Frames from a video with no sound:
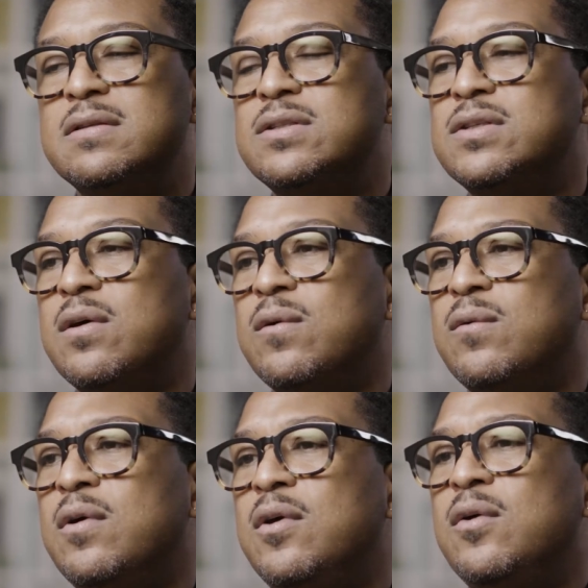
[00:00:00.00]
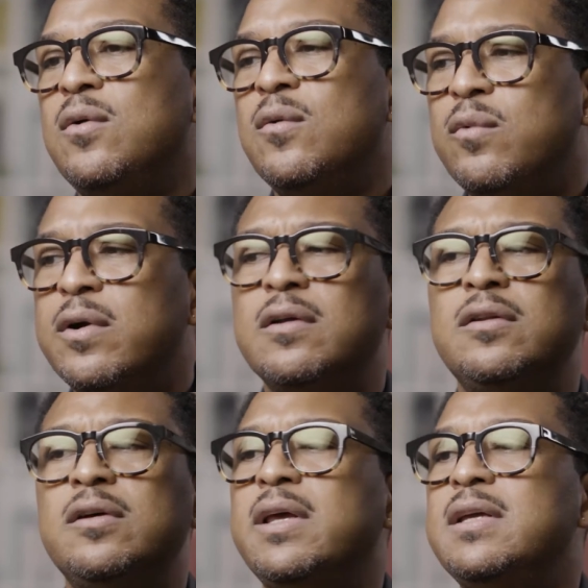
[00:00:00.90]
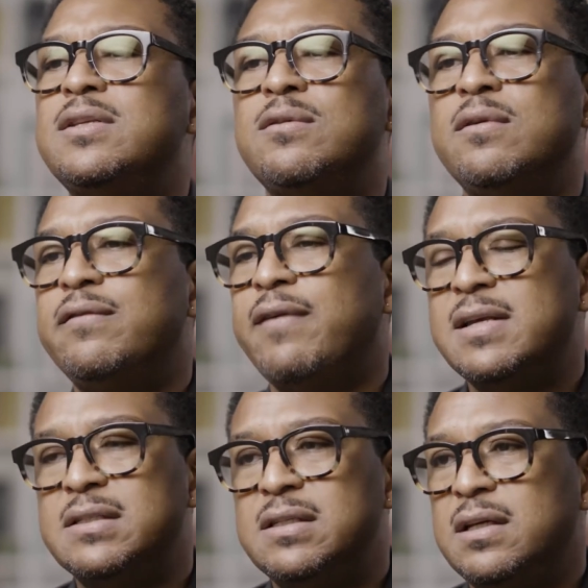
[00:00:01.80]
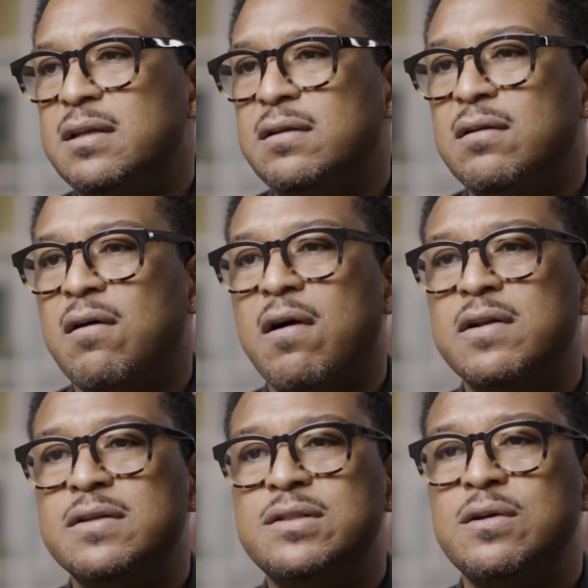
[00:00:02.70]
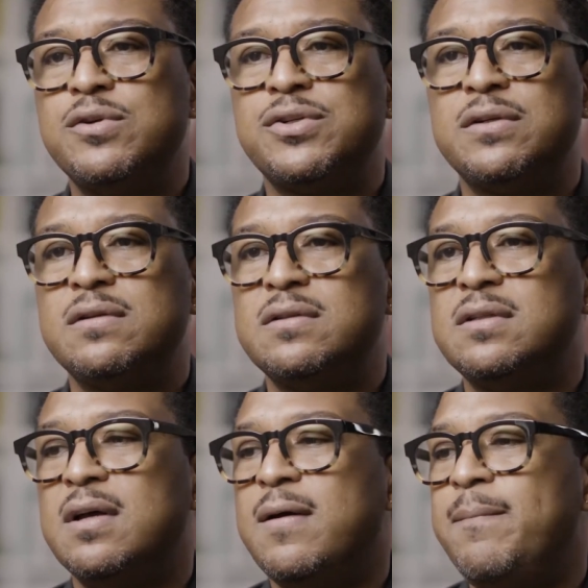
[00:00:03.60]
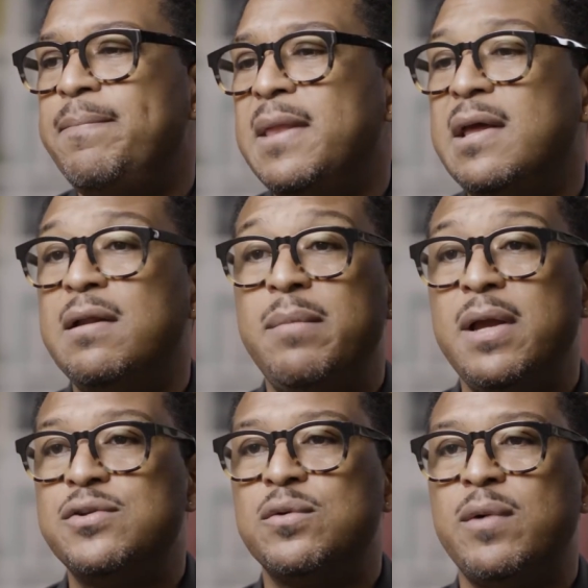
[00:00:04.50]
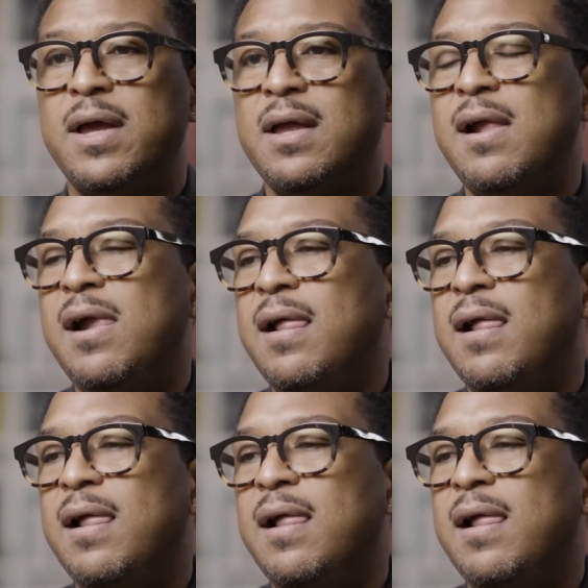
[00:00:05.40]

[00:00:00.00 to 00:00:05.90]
So we're looking to invest in artist socials in a major way.